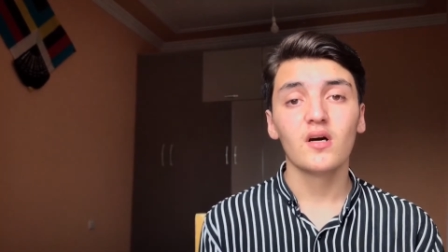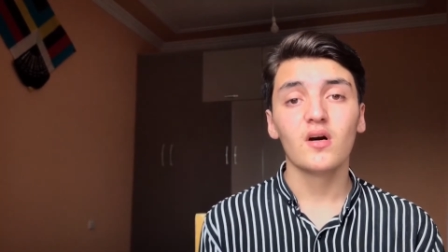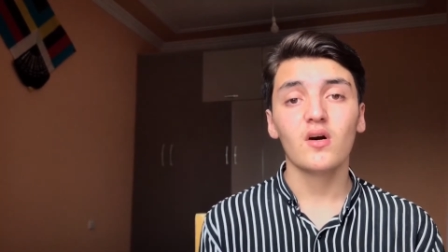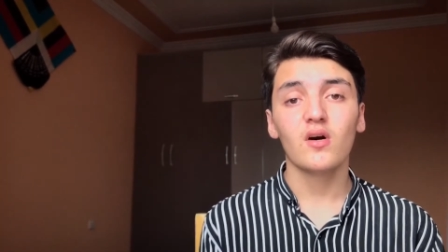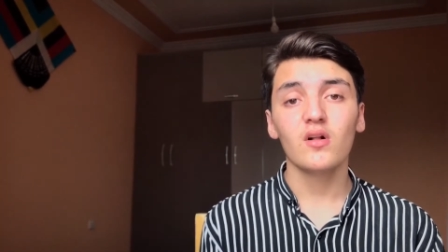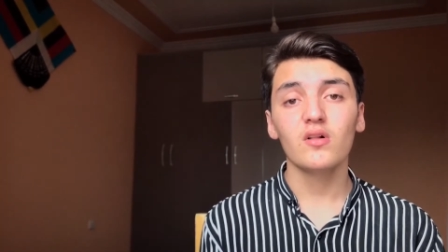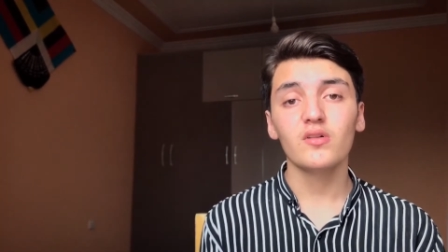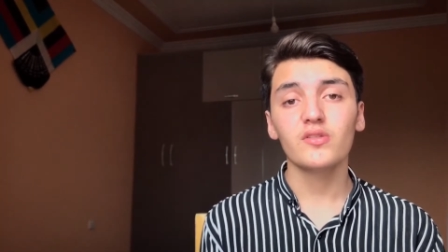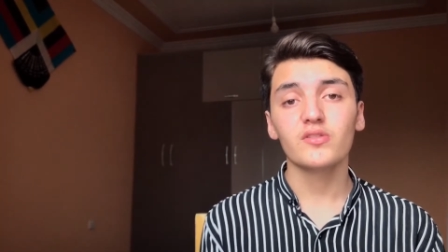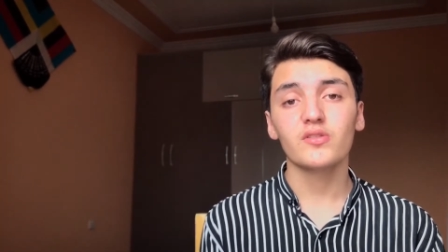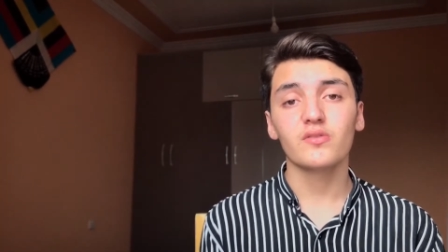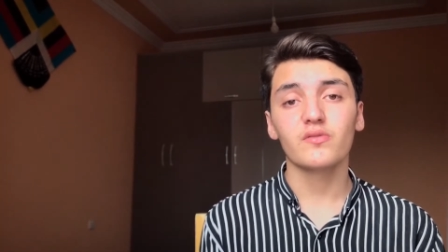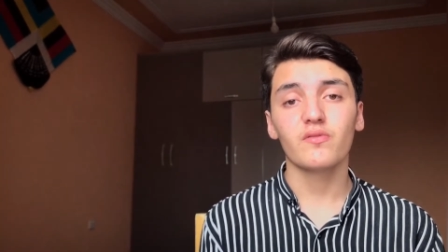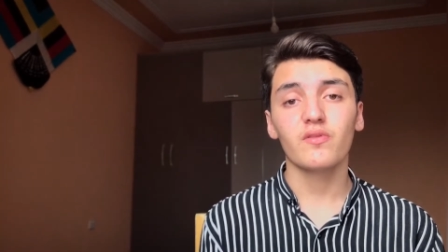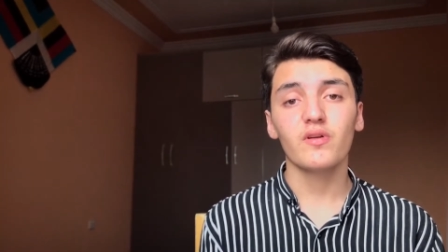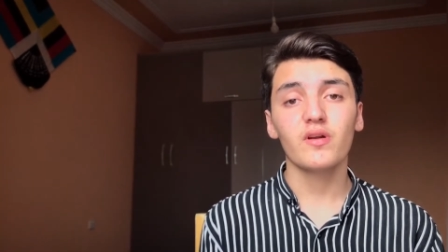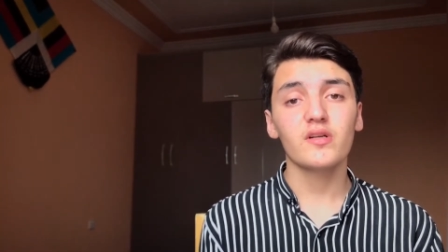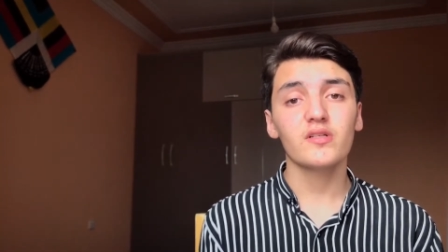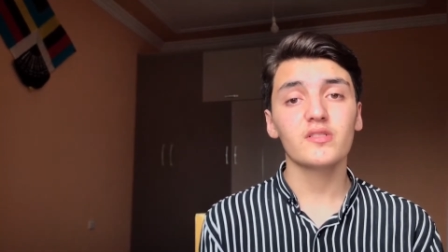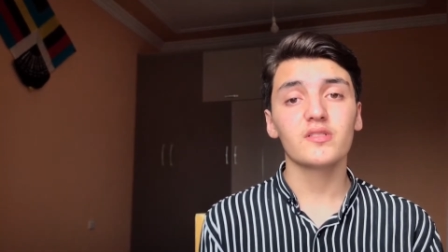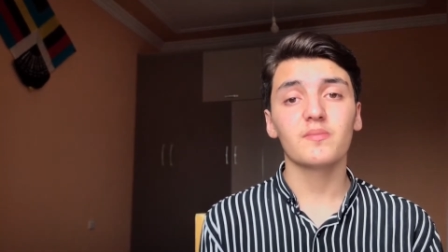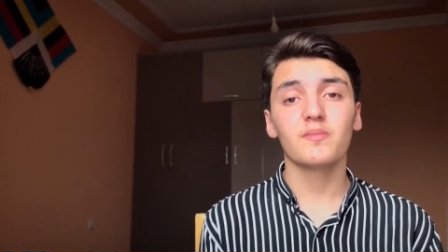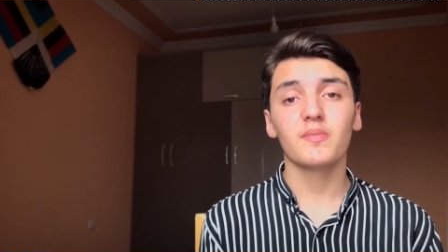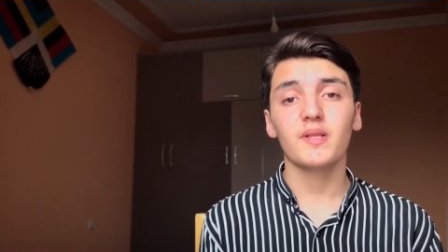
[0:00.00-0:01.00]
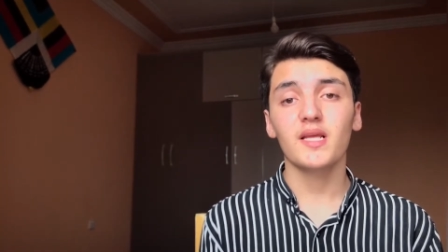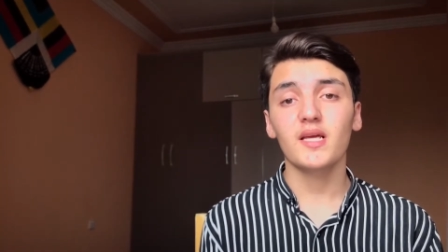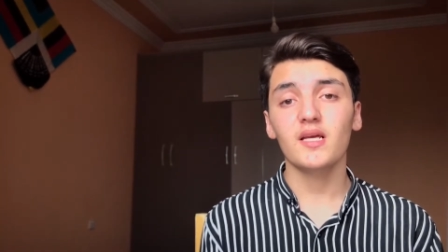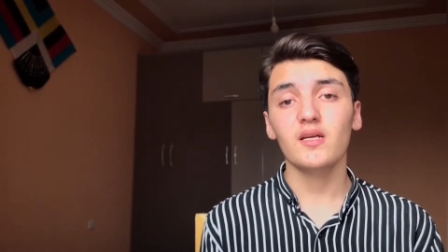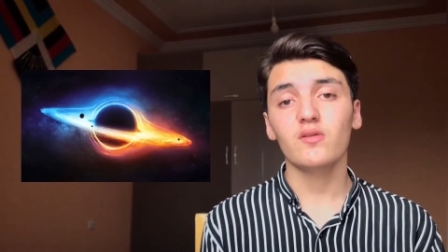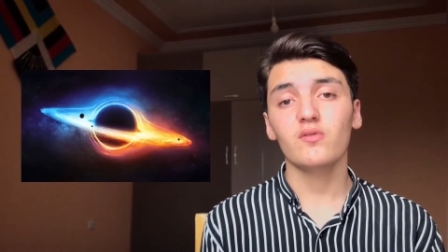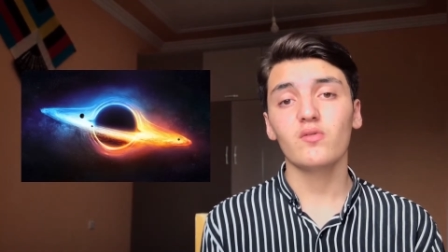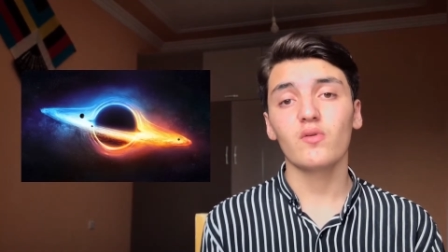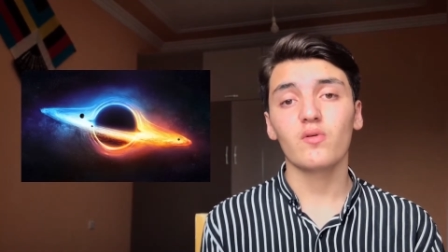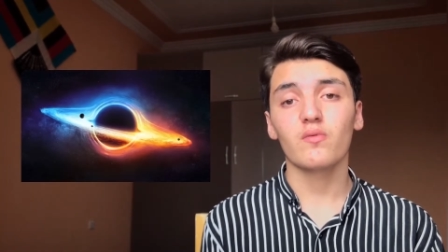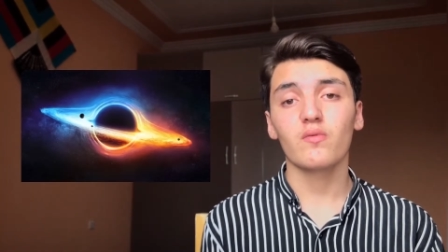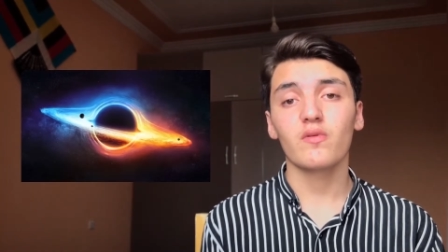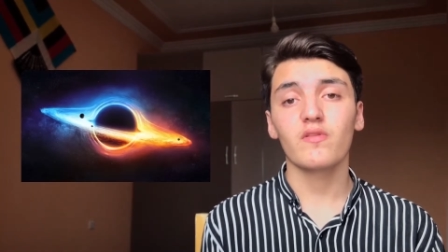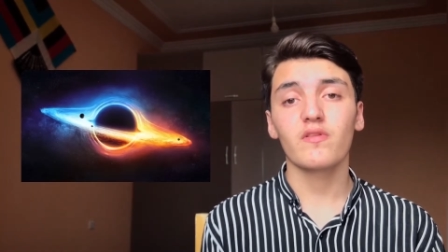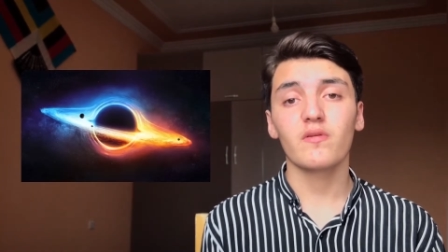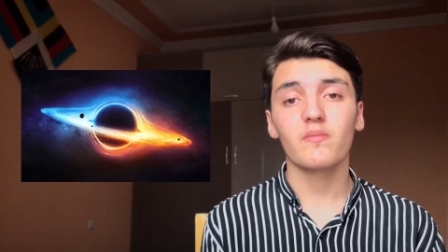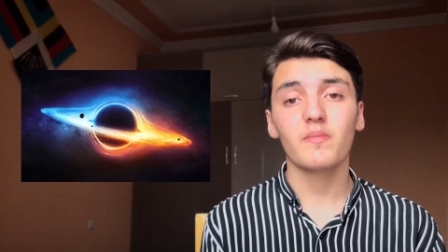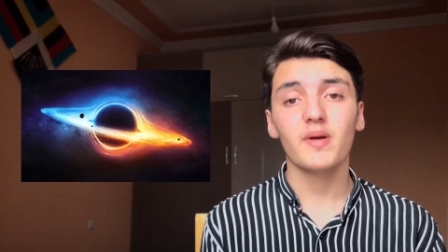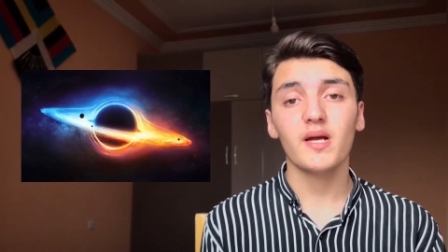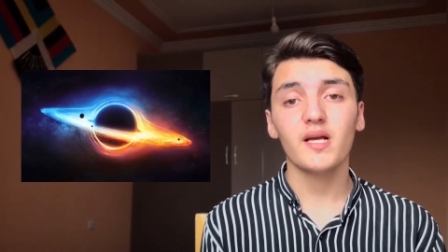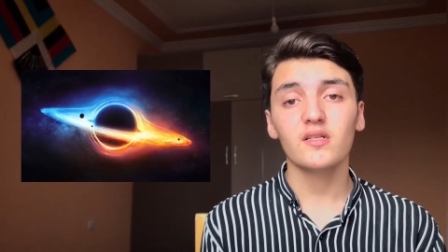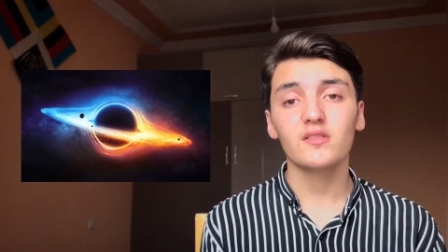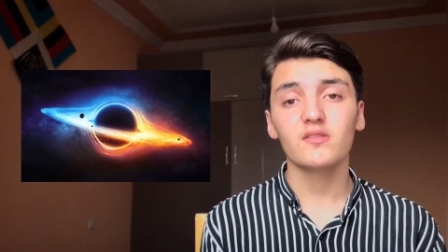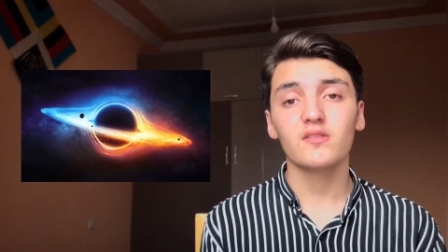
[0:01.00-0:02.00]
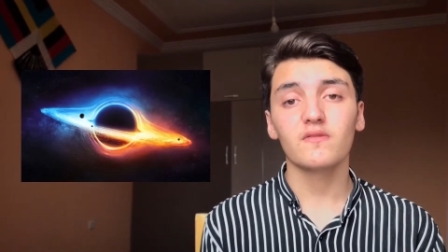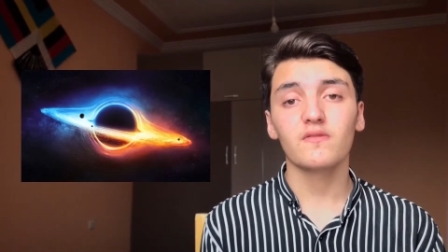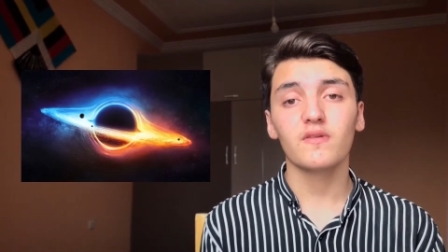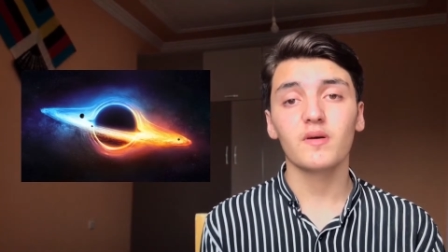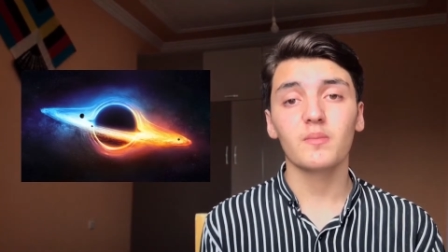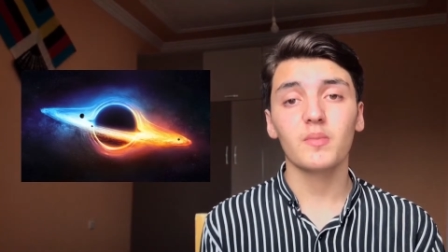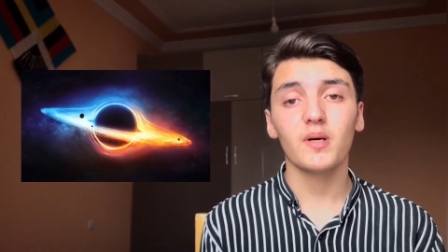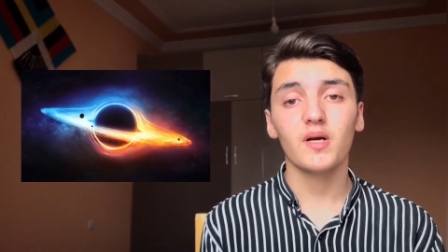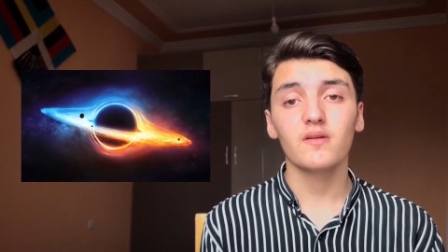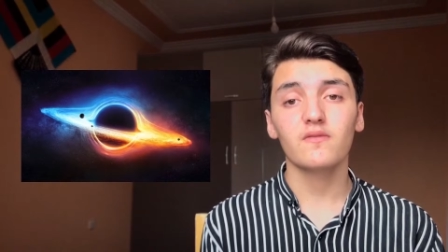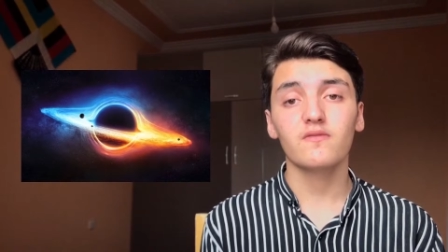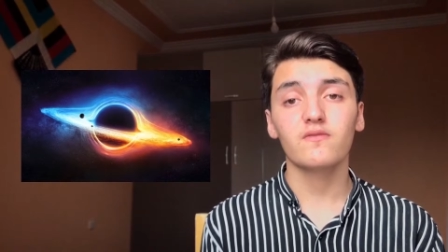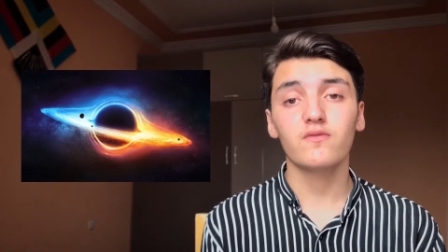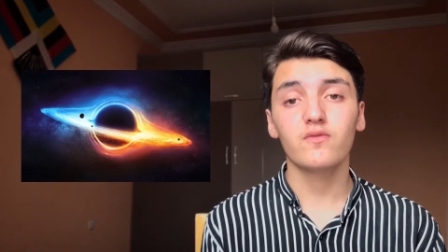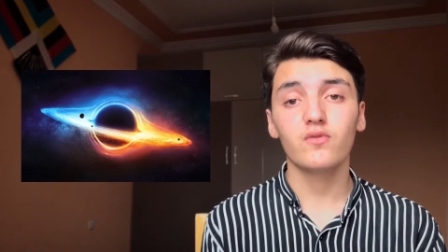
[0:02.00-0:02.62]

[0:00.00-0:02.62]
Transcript: Also, there is a black hole with a mass of about